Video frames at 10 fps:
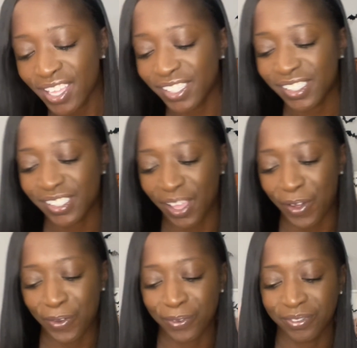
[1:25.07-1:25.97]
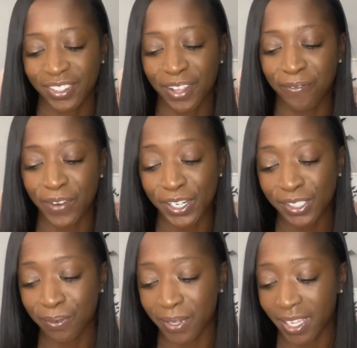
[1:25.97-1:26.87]
So the
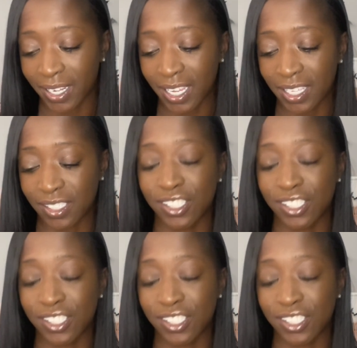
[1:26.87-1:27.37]
first one is